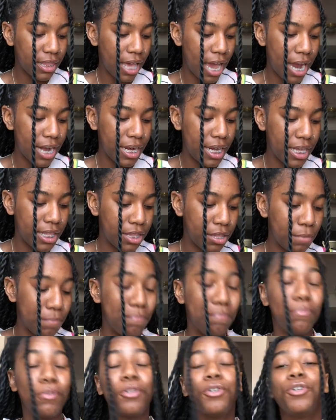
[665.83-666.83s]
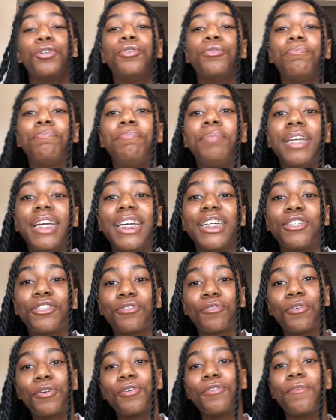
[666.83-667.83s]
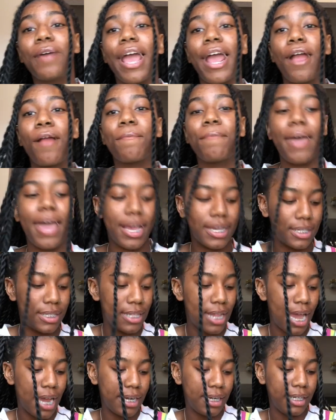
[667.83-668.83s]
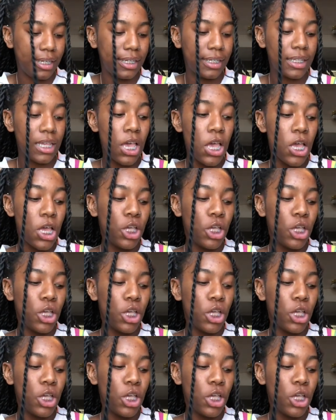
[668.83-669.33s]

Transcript: I need the blue Be True Air Max 90s.